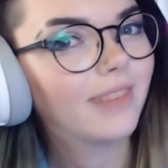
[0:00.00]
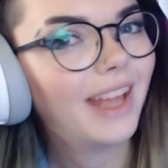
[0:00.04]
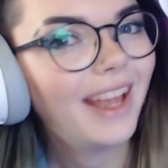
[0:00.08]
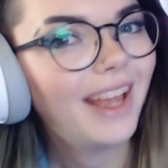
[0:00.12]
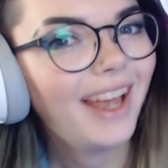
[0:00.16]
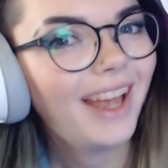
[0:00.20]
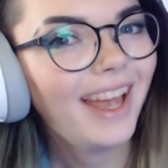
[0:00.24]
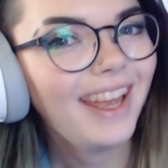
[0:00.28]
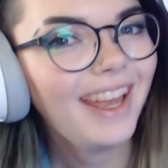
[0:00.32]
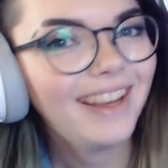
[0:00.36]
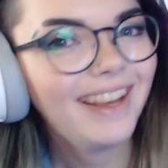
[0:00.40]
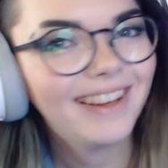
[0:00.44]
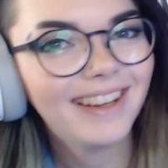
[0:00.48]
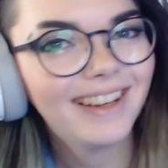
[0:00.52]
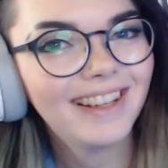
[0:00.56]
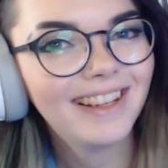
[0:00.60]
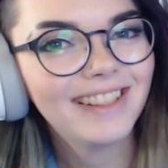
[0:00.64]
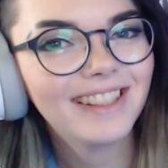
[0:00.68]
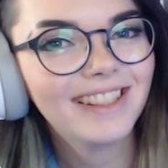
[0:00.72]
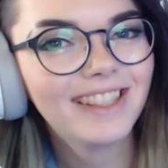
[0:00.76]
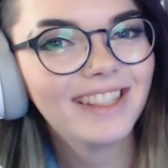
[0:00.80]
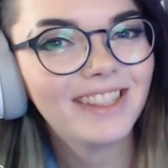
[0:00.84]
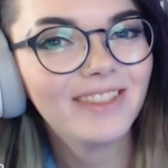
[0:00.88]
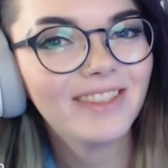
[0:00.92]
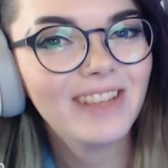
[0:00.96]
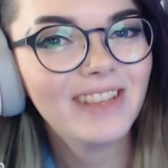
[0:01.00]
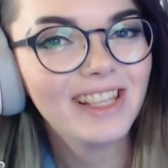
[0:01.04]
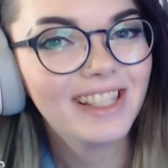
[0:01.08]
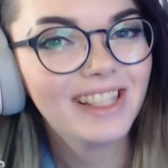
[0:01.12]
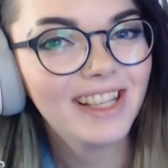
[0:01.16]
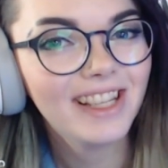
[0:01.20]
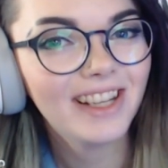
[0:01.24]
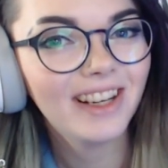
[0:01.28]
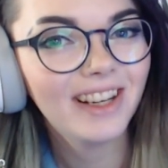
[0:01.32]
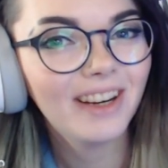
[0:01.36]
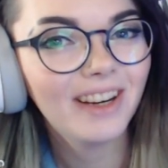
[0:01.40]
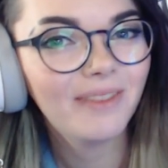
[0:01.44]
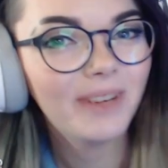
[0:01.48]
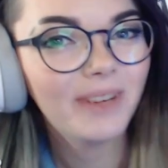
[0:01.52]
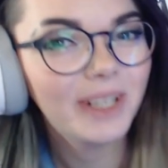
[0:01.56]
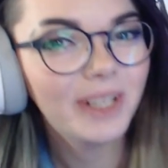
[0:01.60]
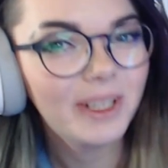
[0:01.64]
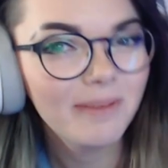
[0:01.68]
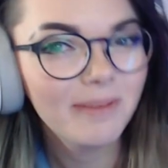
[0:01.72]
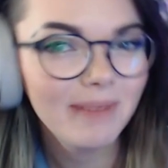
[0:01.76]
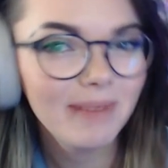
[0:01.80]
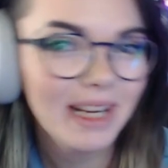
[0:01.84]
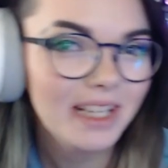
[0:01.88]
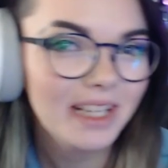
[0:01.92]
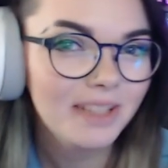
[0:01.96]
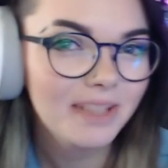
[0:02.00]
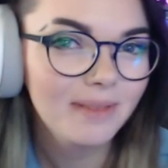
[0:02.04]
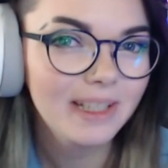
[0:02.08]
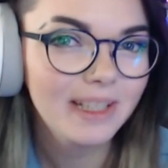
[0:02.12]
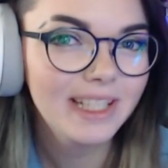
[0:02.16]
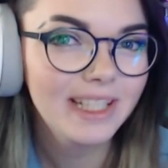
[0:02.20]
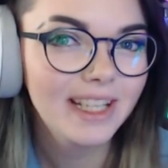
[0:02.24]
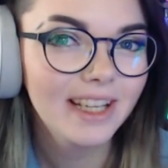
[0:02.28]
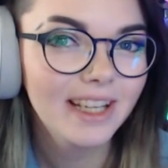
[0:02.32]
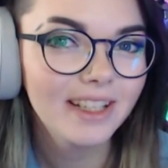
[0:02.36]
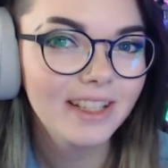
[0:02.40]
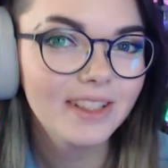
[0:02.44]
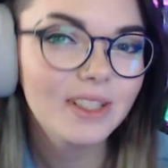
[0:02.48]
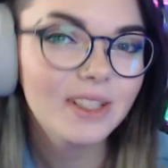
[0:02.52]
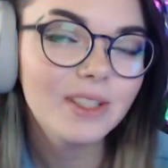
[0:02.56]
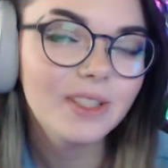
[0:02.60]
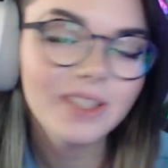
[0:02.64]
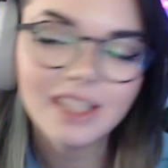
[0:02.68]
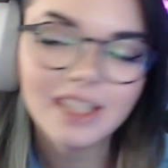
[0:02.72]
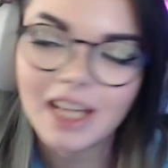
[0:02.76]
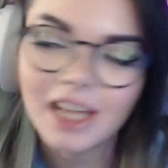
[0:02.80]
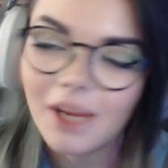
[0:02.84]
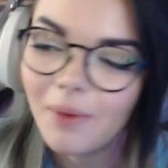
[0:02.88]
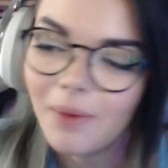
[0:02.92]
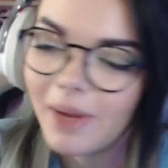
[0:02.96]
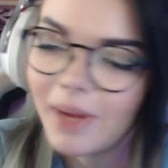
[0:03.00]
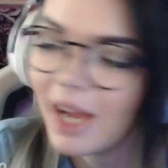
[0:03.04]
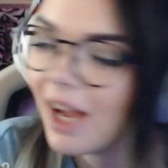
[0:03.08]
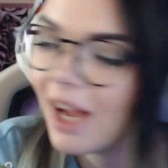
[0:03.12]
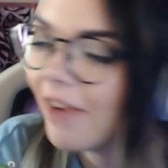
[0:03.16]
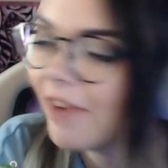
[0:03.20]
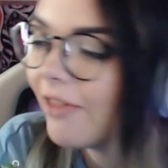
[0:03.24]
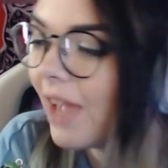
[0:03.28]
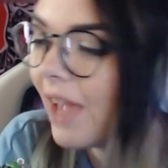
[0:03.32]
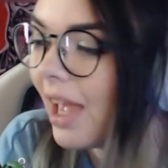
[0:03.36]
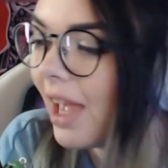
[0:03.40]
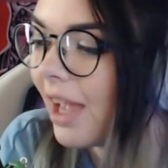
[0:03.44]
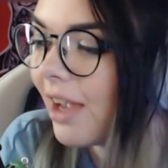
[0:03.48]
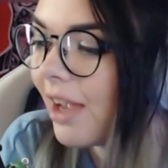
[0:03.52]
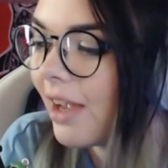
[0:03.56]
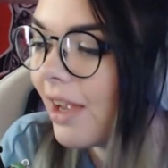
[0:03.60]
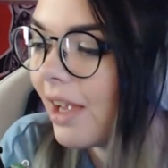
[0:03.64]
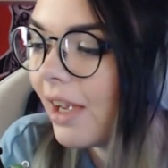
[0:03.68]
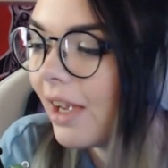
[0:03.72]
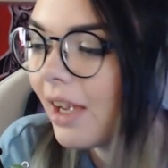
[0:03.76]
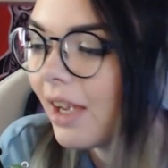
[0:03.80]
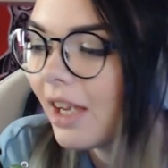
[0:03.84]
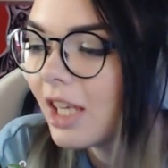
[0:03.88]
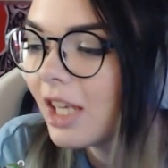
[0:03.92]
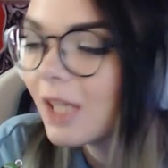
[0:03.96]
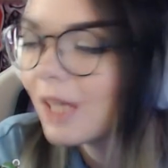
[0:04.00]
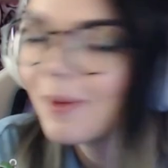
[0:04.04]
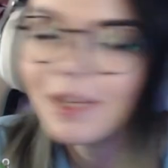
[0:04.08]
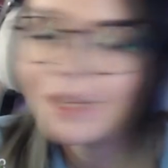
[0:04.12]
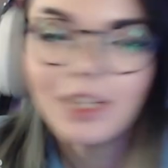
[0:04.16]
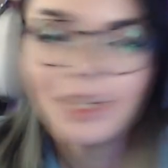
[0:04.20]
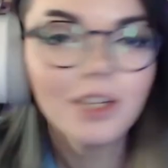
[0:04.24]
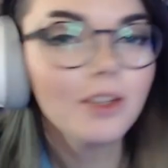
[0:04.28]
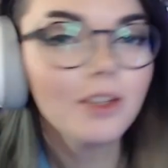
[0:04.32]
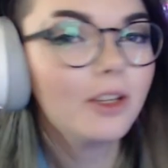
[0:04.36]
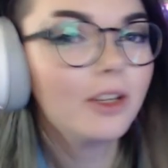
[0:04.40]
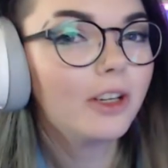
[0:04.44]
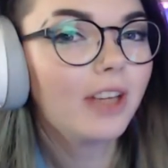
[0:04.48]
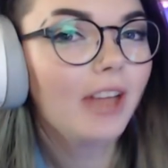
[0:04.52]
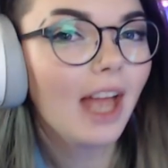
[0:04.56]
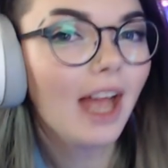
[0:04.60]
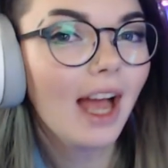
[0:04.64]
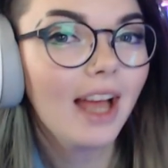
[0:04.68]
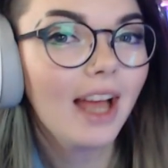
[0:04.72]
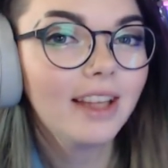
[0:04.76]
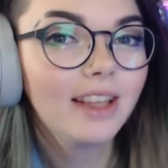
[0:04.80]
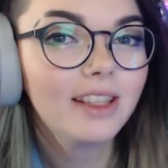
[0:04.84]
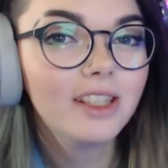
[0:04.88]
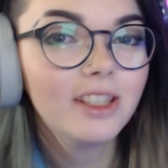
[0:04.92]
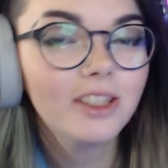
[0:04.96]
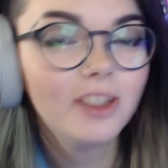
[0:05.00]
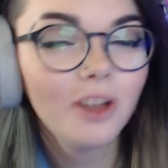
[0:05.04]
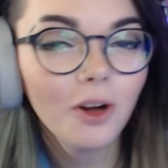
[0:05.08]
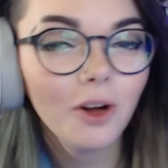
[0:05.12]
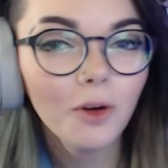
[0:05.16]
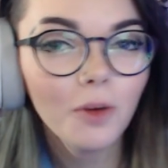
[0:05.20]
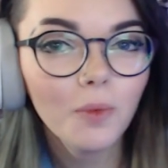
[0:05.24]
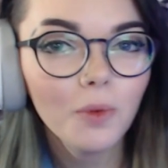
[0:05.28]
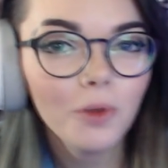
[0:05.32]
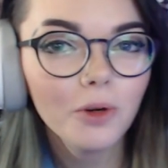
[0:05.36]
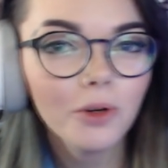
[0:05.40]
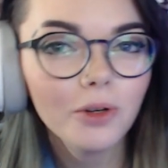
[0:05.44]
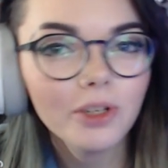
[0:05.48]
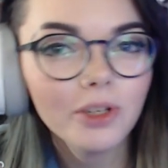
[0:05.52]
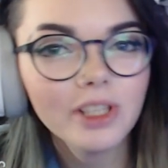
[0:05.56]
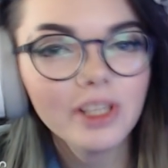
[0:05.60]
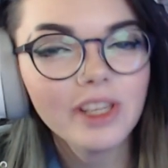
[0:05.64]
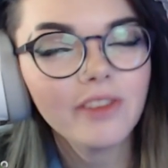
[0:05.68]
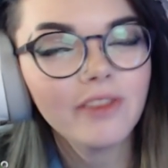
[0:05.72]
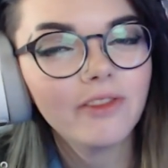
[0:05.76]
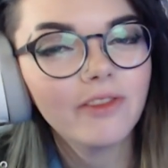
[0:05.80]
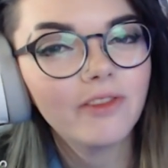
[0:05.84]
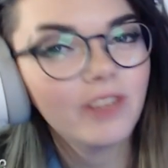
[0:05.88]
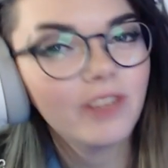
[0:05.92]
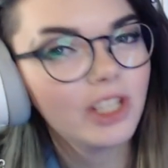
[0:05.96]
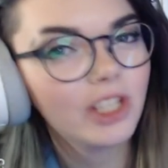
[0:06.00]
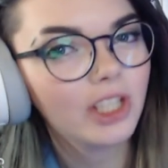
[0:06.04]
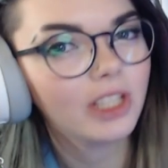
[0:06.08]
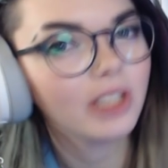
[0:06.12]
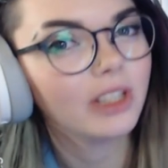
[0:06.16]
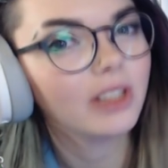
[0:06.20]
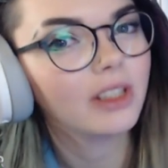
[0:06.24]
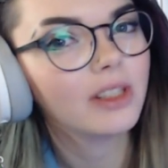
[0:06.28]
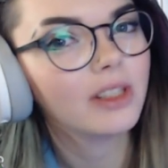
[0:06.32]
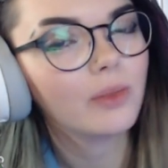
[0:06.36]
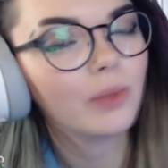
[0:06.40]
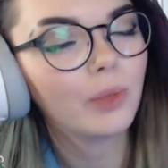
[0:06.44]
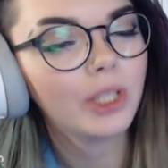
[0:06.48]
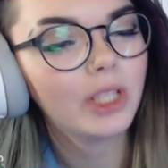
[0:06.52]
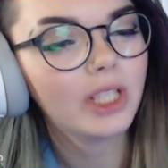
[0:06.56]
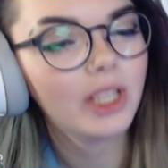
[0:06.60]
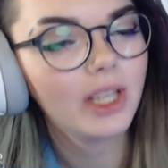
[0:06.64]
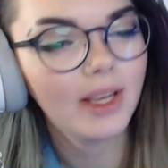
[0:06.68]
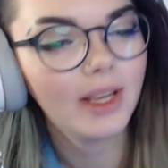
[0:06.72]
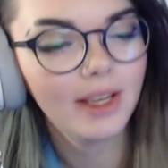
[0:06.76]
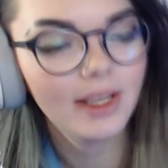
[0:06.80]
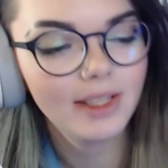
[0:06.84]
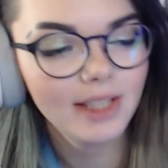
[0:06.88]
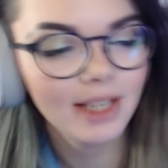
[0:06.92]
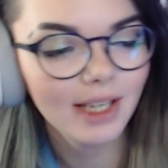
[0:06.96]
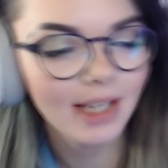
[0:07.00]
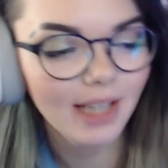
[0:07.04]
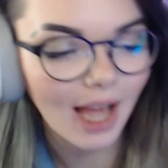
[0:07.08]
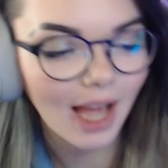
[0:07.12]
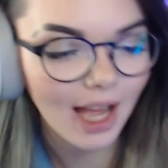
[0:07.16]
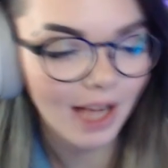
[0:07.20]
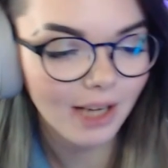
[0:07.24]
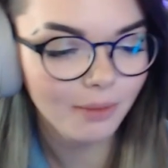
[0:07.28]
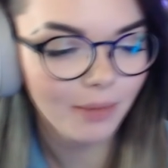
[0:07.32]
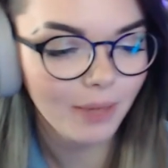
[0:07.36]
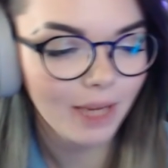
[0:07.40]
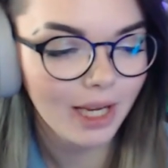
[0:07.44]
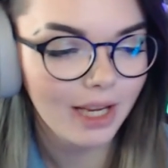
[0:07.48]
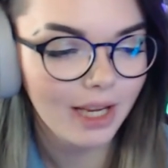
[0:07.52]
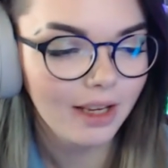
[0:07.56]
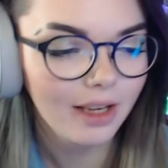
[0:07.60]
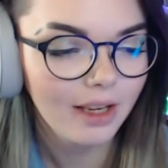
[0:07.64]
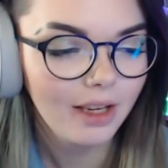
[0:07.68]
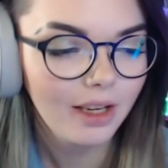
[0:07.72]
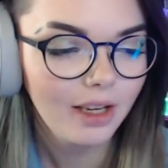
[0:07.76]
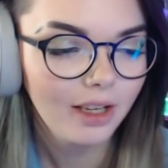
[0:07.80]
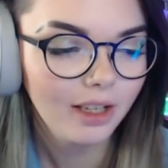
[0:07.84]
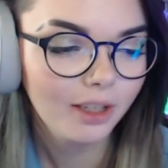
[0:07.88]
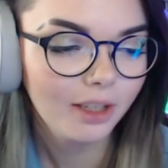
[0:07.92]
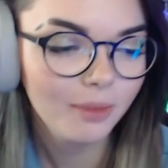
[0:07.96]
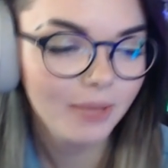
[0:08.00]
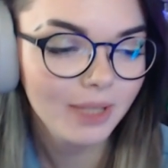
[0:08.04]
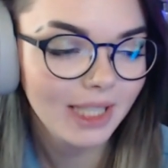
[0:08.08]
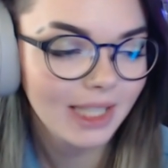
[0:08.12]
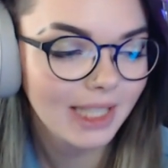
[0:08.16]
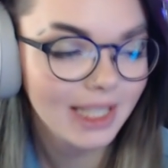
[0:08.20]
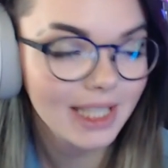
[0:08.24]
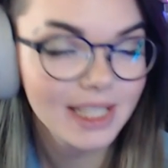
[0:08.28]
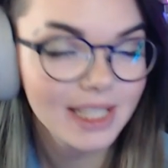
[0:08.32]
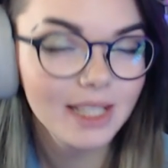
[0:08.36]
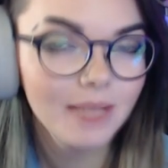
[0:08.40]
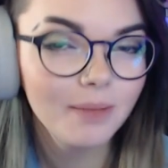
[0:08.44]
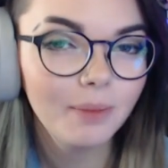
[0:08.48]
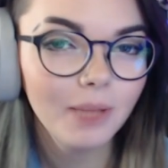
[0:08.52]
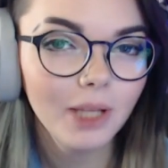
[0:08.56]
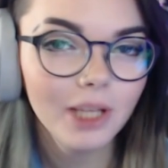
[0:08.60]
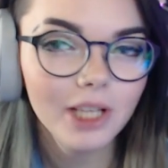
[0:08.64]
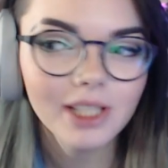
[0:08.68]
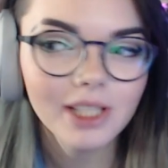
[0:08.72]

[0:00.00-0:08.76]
Hey guys, it's Louise here and welcome back to my channel. So today we have a special look at Star Wars Visions, which is an anime coming to Disney Plus.